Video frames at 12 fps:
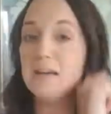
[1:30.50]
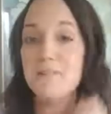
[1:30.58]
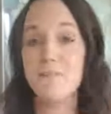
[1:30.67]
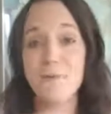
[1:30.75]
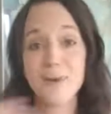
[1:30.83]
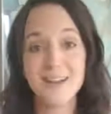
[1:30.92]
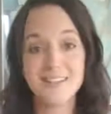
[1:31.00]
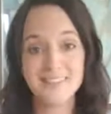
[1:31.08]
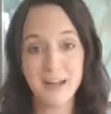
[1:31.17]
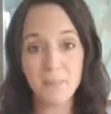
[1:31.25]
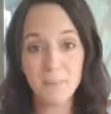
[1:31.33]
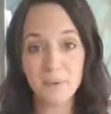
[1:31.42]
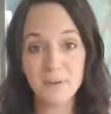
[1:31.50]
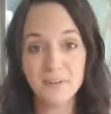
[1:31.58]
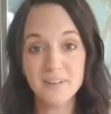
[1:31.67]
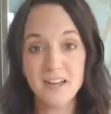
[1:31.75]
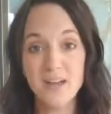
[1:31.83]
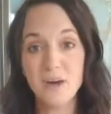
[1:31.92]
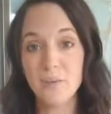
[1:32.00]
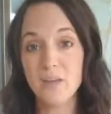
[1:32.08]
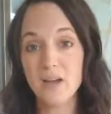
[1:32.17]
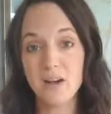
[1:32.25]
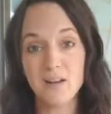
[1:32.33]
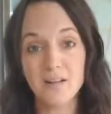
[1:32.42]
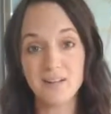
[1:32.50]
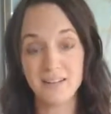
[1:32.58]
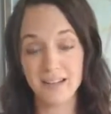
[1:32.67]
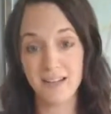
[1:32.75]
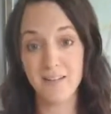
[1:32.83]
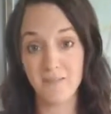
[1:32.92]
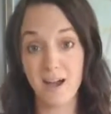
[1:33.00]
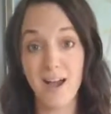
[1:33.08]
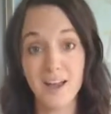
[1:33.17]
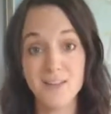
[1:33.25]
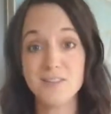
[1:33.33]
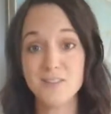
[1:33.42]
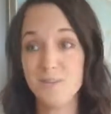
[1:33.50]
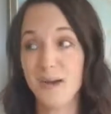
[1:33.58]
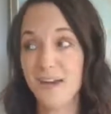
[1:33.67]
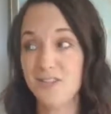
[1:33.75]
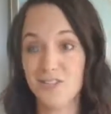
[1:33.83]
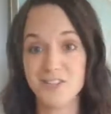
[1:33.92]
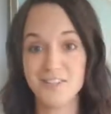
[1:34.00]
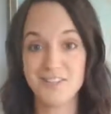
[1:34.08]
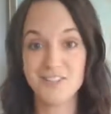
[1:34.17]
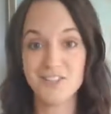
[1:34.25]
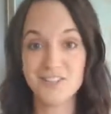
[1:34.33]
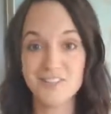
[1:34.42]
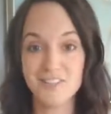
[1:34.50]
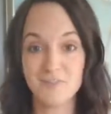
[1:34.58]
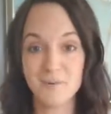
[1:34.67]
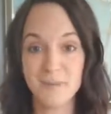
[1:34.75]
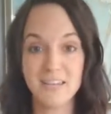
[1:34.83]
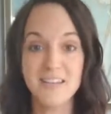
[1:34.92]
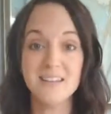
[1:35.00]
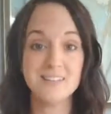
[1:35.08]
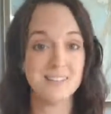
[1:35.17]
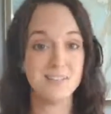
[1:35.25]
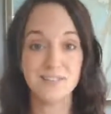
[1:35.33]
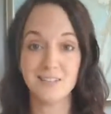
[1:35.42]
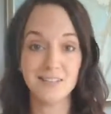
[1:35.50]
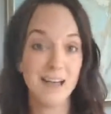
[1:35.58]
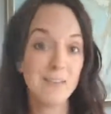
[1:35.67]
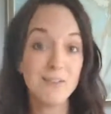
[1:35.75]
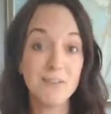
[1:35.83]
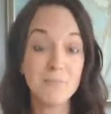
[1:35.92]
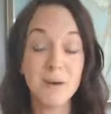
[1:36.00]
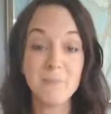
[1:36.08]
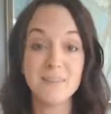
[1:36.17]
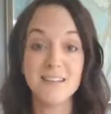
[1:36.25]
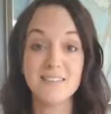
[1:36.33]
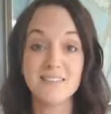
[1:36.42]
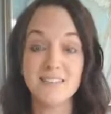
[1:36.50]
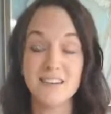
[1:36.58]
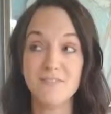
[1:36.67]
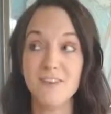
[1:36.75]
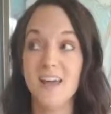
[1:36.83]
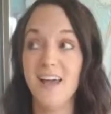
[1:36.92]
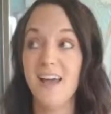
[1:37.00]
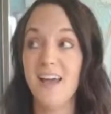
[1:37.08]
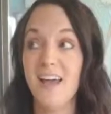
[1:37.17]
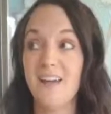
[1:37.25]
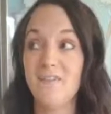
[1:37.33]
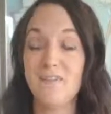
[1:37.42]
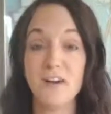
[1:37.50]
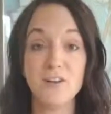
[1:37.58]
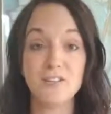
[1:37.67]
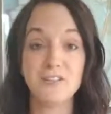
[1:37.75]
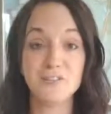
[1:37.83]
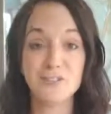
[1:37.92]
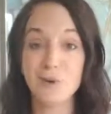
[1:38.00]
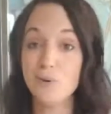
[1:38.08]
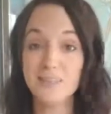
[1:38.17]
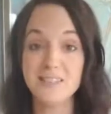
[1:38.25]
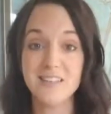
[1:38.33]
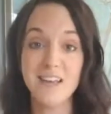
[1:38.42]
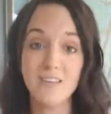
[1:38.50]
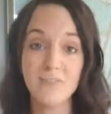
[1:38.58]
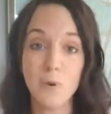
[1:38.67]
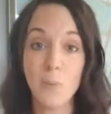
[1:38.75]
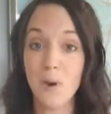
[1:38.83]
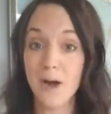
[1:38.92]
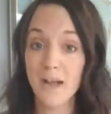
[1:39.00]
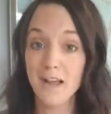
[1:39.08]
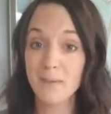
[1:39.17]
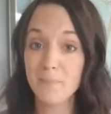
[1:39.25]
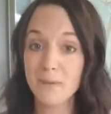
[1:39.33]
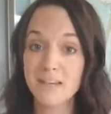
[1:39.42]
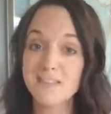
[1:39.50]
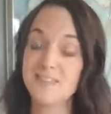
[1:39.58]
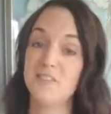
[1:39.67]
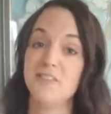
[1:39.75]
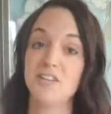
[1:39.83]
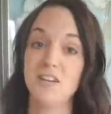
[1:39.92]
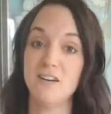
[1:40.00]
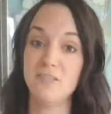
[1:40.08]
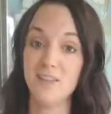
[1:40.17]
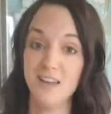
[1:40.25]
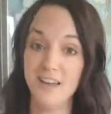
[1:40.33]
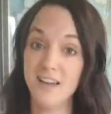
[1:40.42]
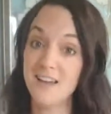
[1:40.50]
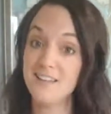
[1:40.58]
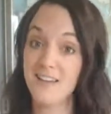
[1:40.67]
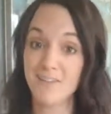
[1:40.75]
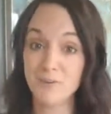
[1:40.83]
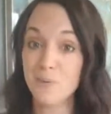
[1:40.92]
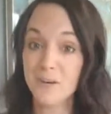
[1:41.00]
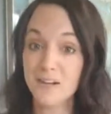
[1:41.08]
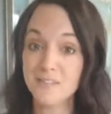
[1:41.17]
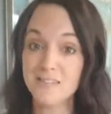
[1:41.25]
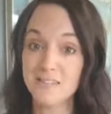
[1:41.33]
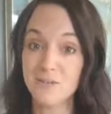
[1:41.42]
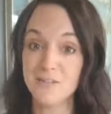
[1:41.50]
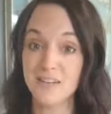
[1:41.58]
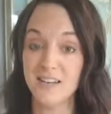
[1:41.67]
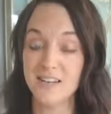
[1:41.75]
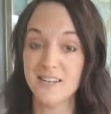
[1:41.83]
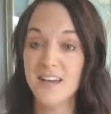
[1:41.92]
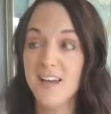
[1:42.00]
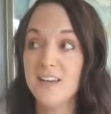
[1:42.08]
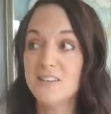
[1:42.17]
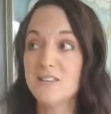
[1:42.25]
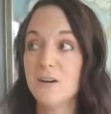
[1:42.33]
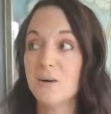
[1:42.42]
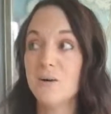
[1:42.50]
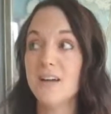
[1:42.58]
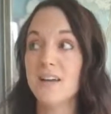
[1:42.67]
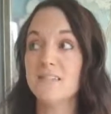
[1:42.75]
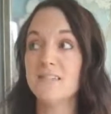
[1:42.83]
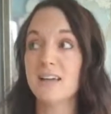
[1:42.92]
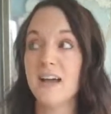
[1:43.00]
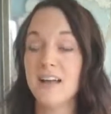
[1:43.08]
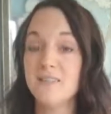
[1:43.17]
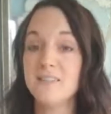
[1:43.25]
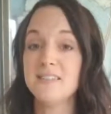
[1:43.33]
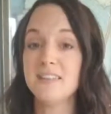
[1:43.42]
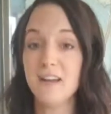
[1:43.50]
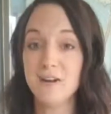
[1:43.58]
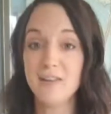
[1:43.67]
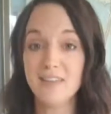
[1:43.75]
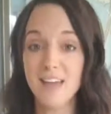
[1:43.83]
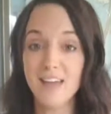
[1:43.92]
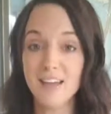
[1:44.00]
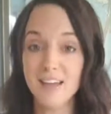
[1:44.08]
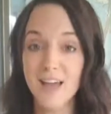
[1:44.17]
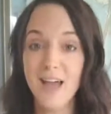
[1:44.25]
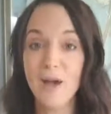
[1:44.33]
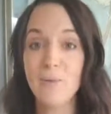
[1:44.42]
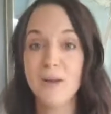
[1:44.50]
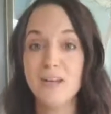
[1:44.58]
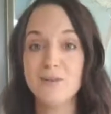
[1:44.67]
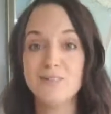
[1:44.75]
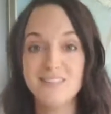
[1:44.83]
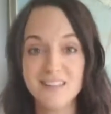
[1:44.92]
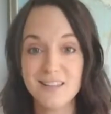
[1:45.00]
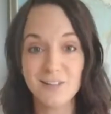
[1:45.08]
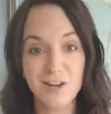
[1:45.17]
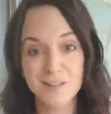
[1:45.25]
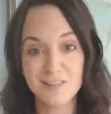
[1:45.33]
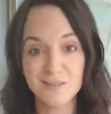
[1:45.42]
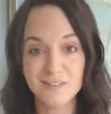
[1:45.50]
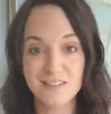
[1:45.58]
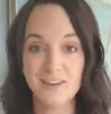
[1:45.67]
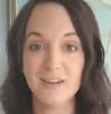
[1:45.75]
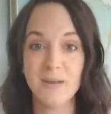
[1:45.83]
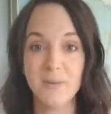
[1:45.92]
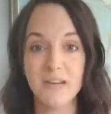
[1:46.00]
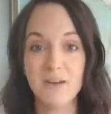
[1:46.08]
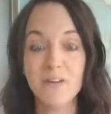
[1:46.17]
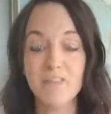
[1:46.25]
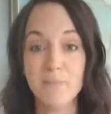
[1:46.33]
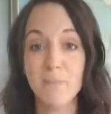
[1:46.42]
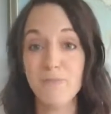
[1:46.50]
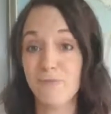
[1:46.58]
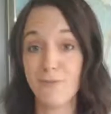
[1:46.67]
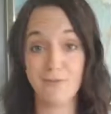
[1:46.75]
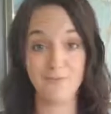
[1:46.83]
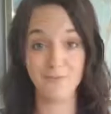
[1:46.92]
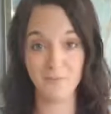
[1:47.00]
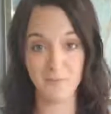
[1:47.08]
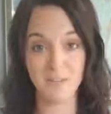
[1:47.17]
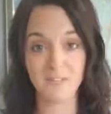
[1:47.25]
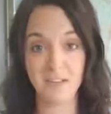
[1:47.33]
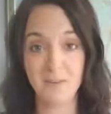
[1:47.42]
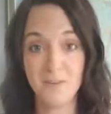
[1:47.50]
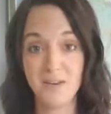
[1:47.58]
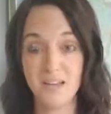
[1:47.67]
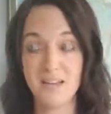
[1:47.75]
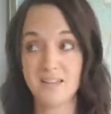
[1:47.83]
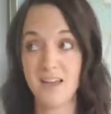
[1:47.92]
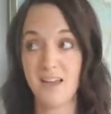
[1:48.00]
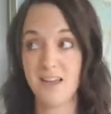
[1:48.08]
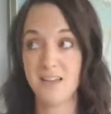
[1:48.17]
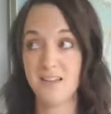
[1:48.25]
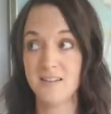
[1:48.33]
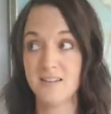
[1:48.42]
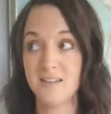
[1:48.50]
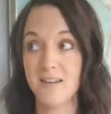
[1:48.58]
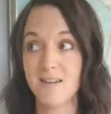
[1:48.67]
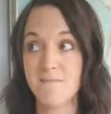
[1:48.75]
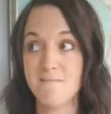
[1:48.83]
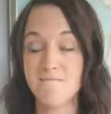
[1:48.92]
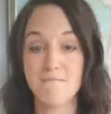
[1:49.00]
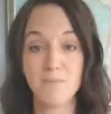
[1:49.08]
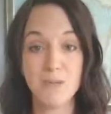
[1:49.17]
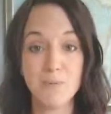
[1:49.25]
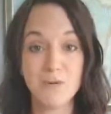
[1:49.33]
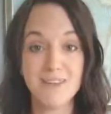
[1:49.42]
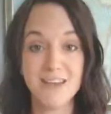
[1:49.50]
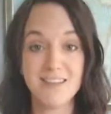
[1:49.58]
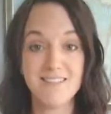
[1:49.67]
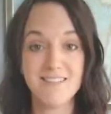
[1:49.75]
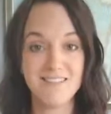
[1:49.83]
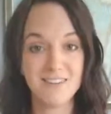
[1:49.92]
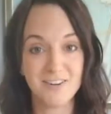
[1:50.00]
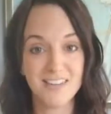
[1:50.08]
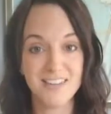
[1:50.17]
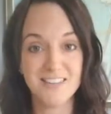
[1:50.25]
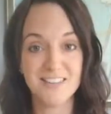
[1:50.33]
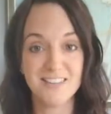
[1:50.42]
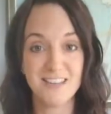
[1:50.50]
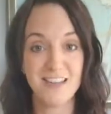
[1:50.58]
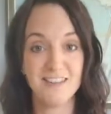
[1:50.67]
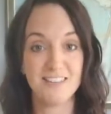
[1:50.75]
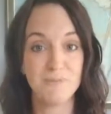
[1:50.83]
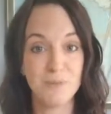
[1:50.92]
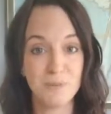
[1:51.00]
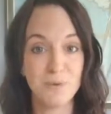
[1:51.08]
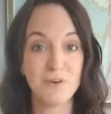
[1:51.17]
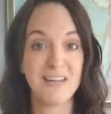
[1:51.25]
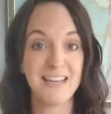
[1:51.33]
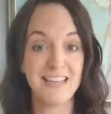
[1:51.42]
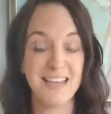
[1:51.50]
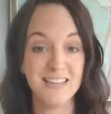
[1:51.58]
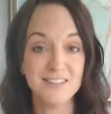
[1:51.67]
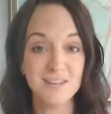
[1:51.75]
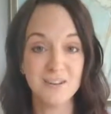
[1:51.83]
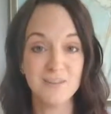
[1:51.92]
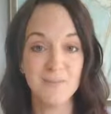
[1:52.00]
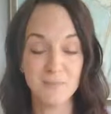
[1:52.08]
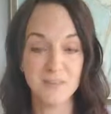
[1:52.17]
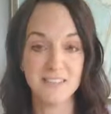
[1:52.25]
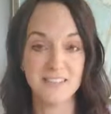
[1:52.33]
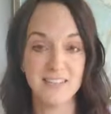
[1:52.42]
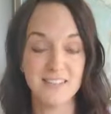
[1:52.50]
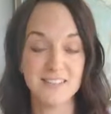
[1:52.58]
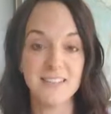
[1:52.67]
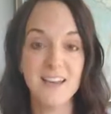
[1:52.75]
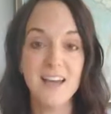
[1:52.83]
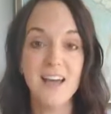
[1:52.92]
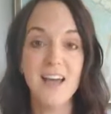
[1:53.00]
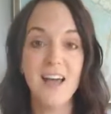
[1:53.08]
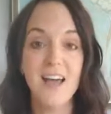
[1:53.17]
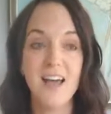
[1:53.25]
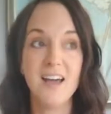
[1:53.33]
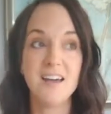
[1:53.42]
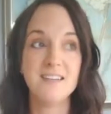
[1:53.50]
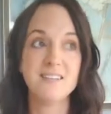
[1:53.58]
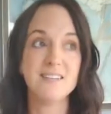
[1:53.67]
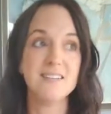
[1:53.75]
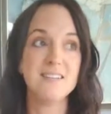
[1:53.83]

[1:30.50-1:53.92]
for example, we all, like I used to buy Johnson & Johnson for my kids. I used to lather them up in that stuff and felt totally safe. Why? Because it's on the shelf and everyone else is using it. So it's kind of a scary thing when you see the lawsuits that are coming out from these companies and people that their kids and people are getting cancer from these things. And